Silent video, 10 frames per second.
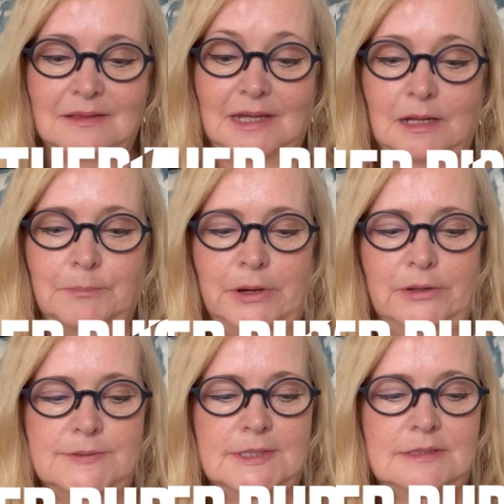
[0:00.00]
that I
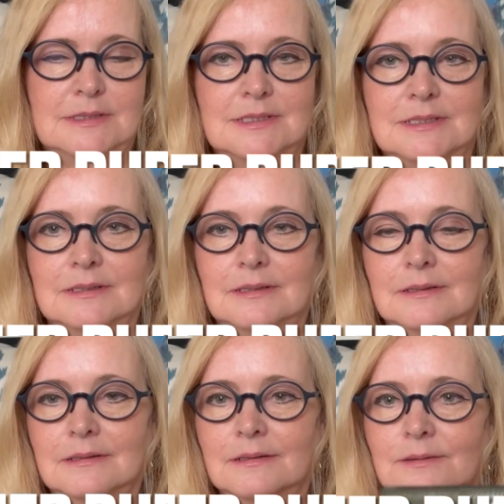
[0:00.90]
purchased
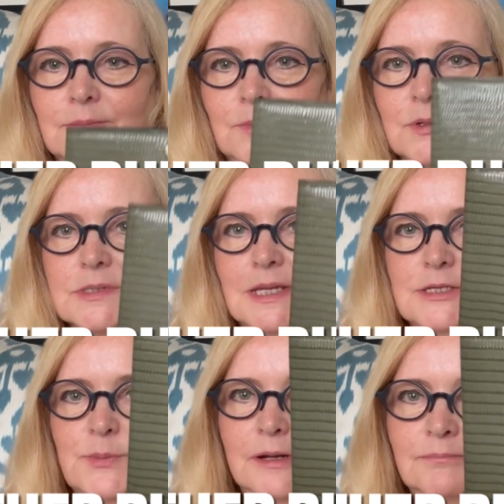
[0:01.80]
was
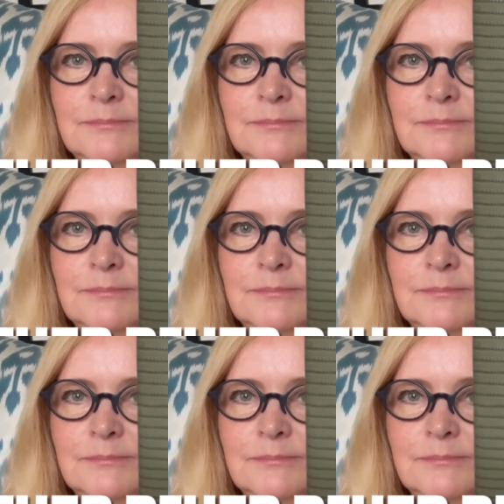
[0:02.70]
this one.